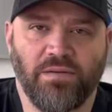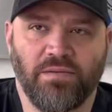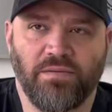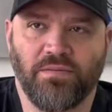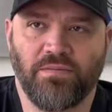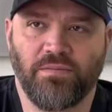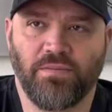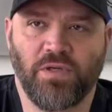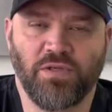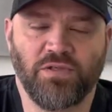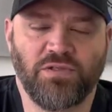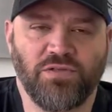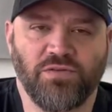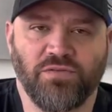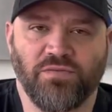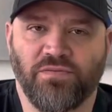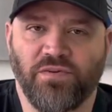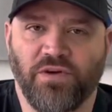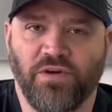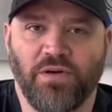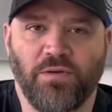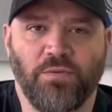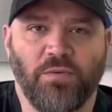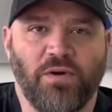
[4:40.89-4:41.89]
most are
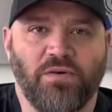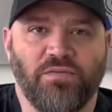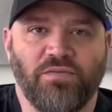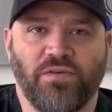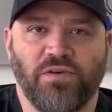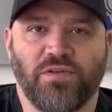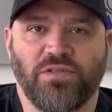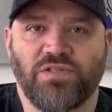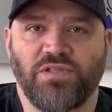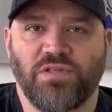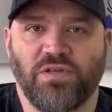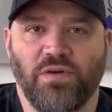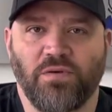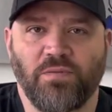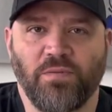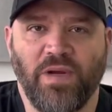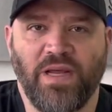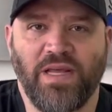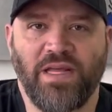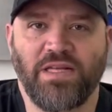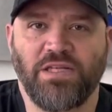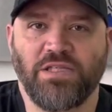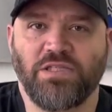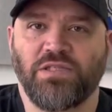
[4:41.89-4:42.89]
very well versed in our
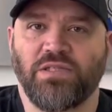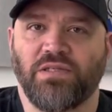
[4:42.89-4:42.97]
range.